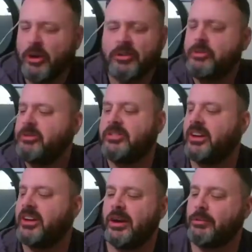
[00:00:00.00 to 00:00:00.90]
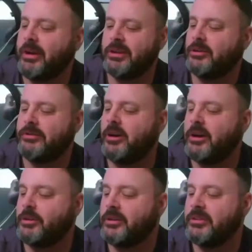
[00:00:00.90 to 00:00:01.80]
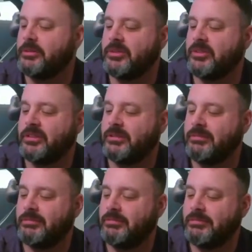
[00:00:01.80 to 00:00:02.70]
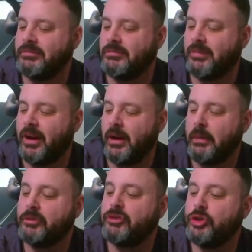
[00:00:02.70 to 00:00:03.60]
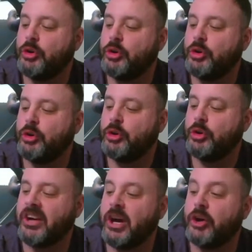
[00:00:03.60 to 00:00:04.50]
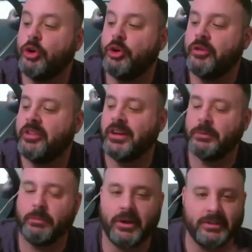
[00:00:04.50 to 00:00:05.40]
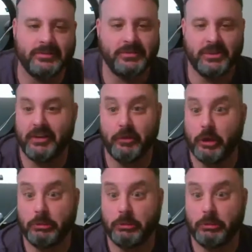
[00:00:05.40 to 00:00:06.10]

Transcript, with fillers: this was a regular follower. This was I'm assuming it was a good thing, but you never know.